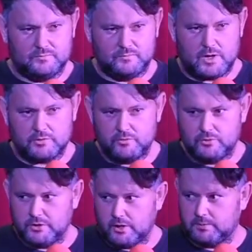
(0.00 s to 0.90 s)
Rock and
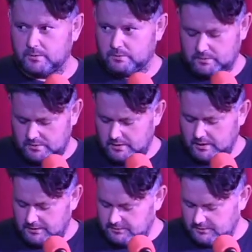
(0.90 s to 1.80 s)
Roll Yobbo,
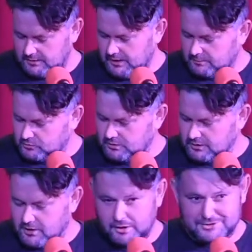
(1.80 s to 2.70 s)
and I'm
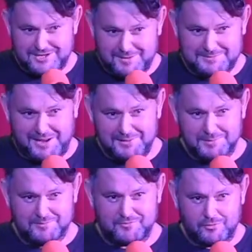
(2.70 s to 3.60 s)
doing a concept
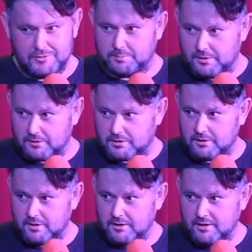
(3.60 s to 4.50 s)
album for the book
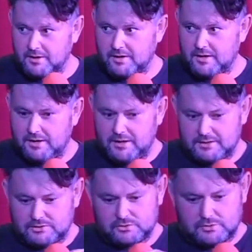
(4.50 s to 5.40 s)

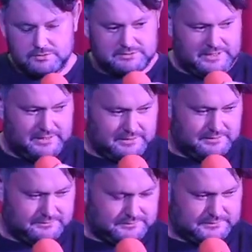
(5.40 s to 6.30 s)
called
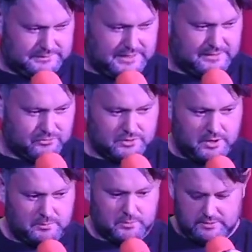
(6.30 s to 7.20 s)
Electric
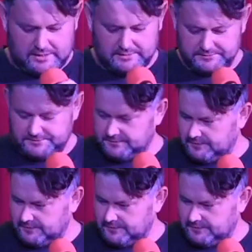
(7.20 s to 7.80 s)
Yobbo Land.